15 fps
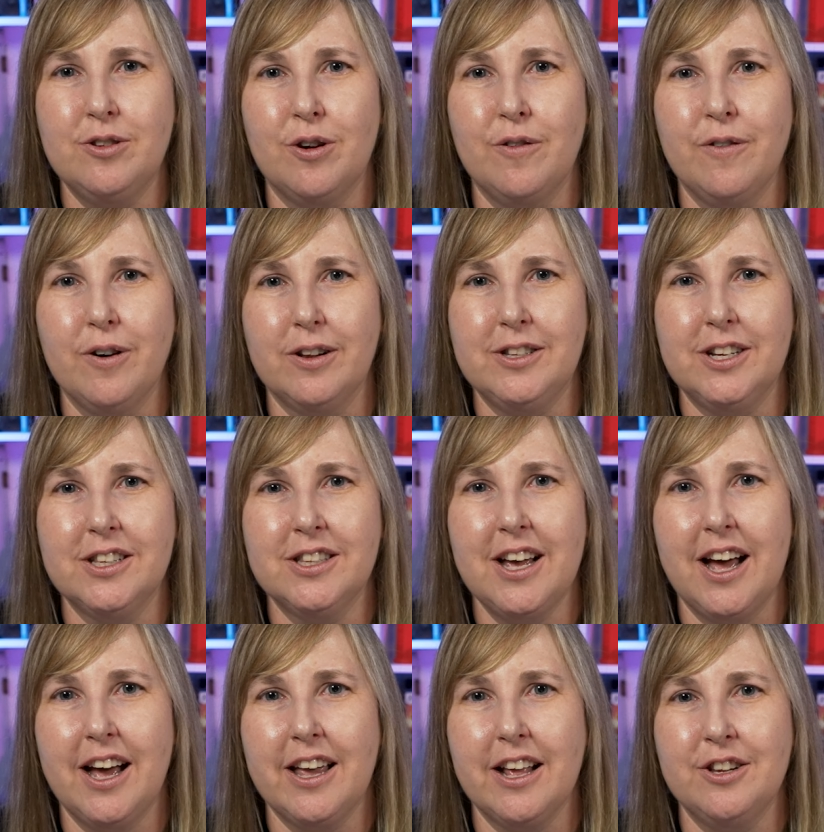over on
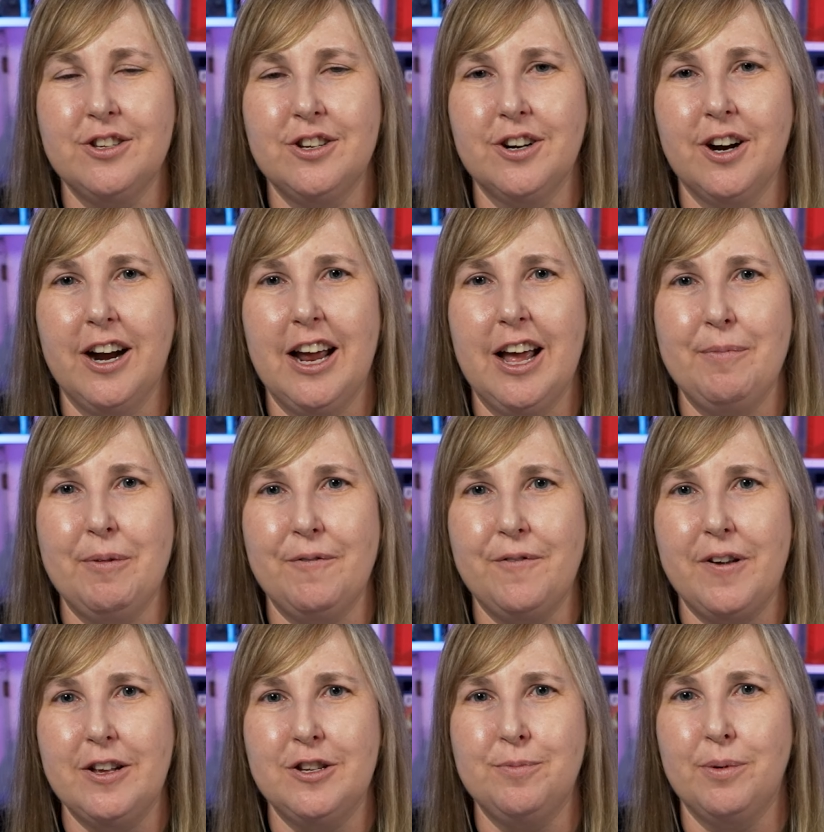TikTok, Instagram, and
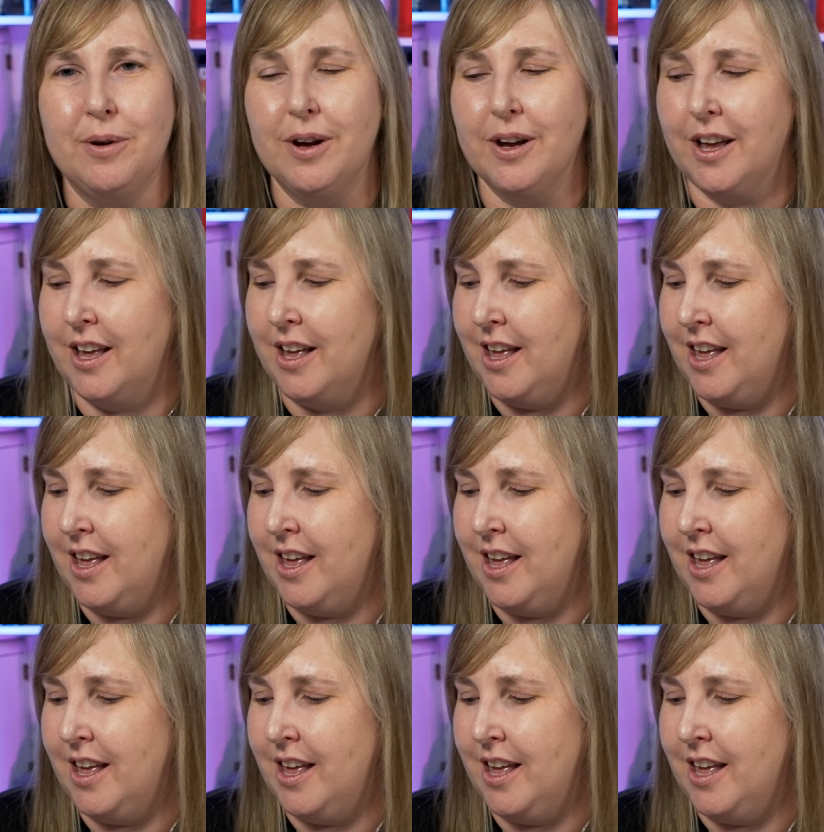Facebook.